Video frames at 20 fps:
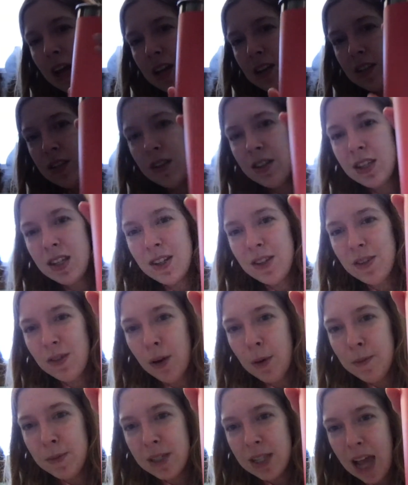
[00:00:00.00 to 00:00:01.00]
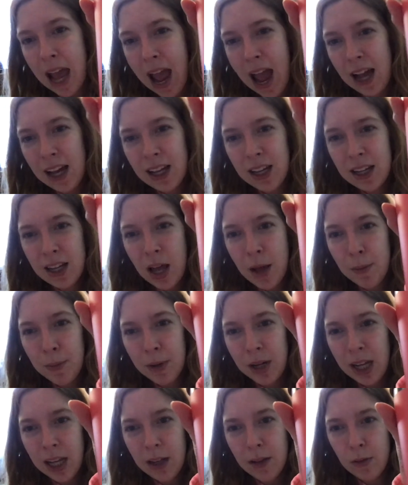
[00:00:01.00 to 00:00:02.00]
so this is from Zach
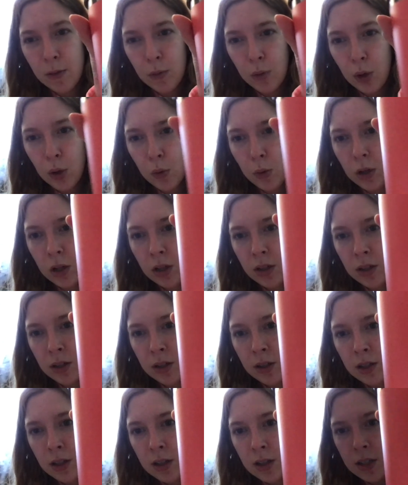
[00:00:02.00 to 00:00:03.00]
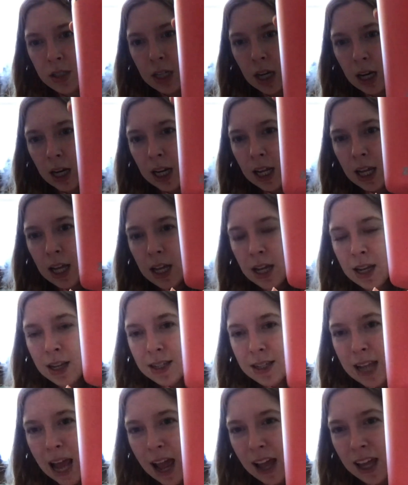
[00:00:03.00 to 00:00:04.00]
Company. Woo. Sorry.
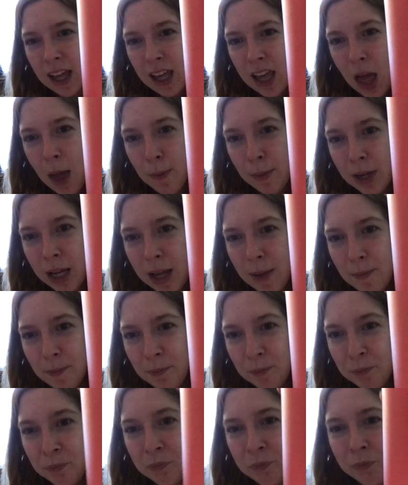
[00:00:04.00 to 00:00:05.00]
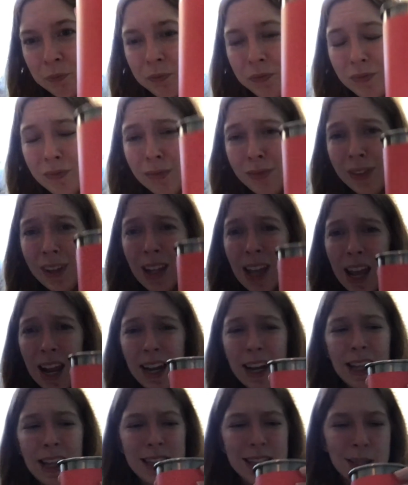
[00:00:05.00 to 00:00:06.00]
Zach Company.
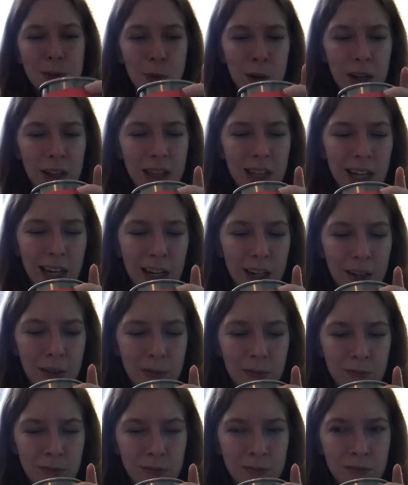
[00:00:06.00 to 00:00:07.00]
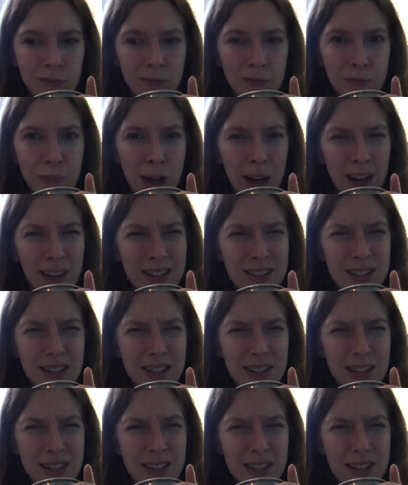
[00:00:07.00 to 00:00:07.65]
And it's one of their pint